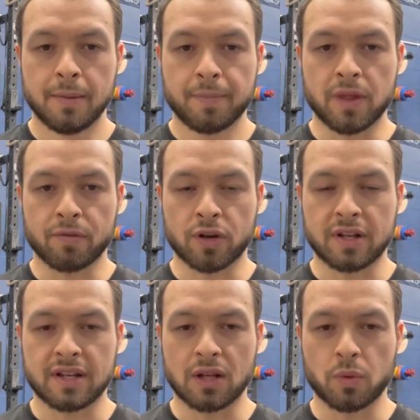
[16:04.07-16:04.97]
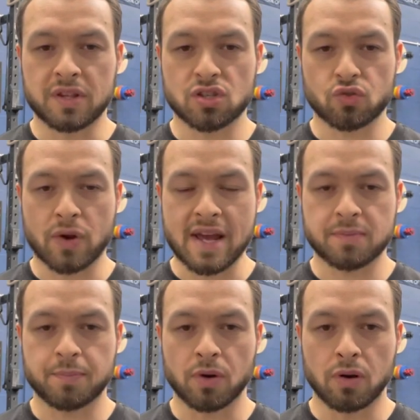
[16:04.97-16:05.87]
that have got to deal with
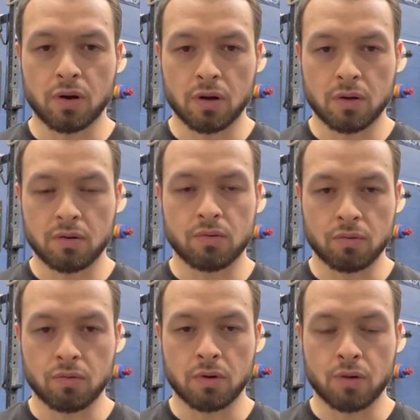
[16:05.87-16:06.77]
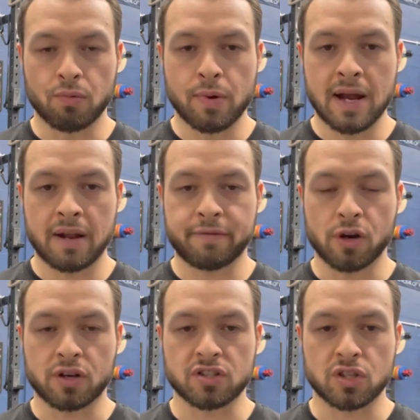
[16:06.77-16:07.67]
stress, but are really
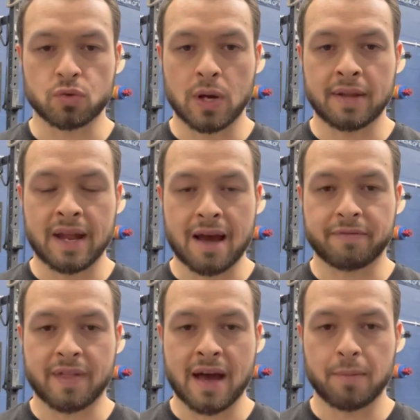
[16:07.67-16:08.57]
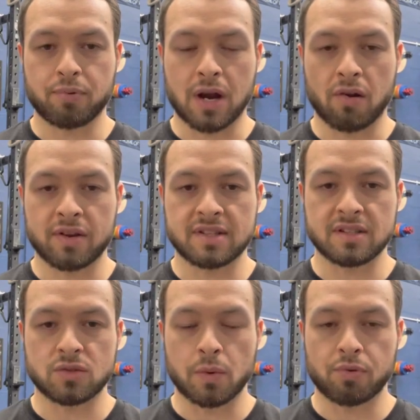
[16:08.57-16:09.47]
focused as well and have that priority
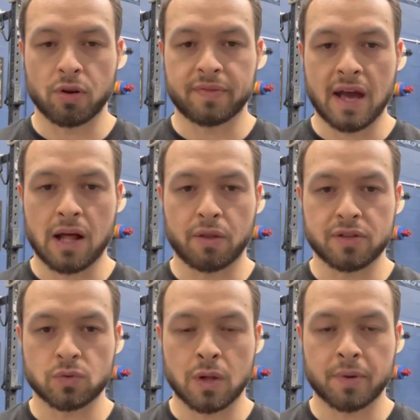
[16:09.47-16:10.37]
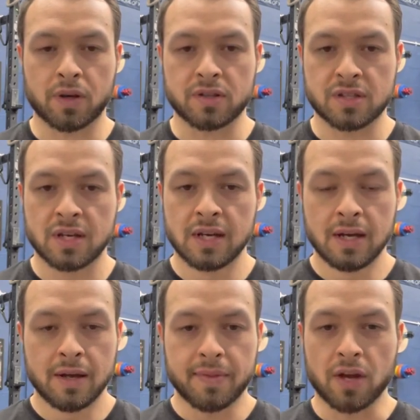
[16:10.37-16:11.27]
to improve their health as well, because
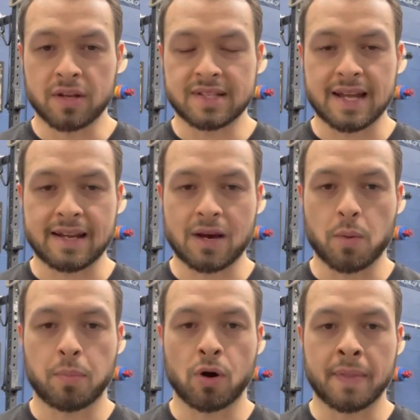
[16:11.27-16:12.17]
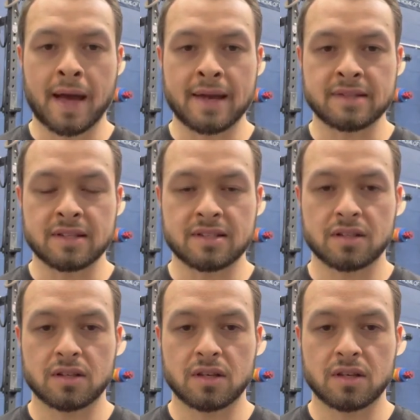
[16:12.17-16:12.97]
they understand how important that is. It's